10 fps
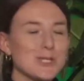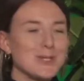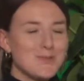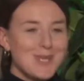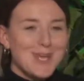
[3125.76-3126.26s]
I'll
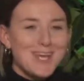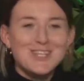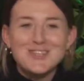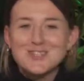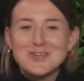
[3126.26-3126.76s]
start.
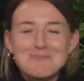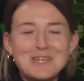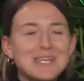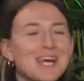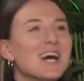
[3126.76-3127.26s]
Yeah. If you could
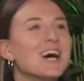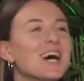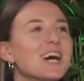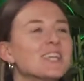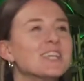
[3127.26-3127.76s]
jump in.
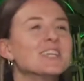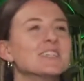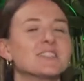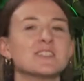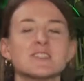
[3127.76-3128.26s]
I think
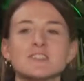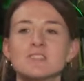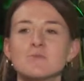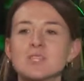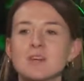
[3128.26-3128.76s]
it's
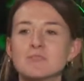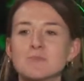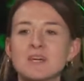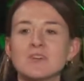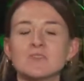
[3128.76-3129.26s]

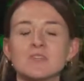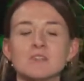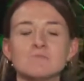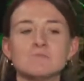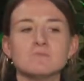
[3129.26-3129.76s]
sometimes about
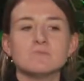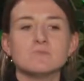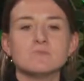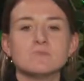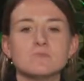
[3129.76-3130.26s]

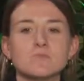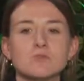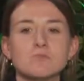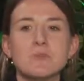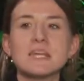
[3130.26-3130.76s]

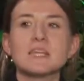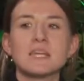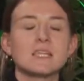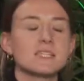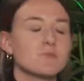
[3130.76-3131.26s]

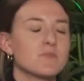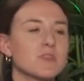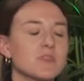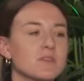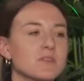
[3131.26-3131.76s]
making some
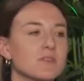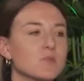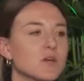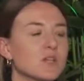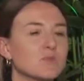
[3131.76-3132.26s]
of the
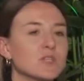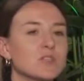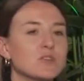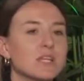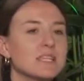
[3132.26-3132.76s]
work that we
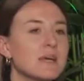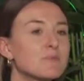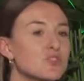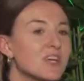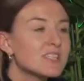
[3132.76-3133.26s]
do less
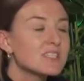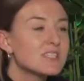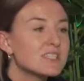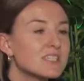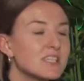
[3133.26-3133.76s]

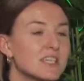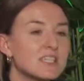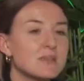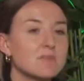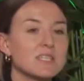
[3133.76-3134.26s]
abstract
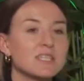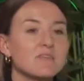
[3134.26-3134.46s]
and seem less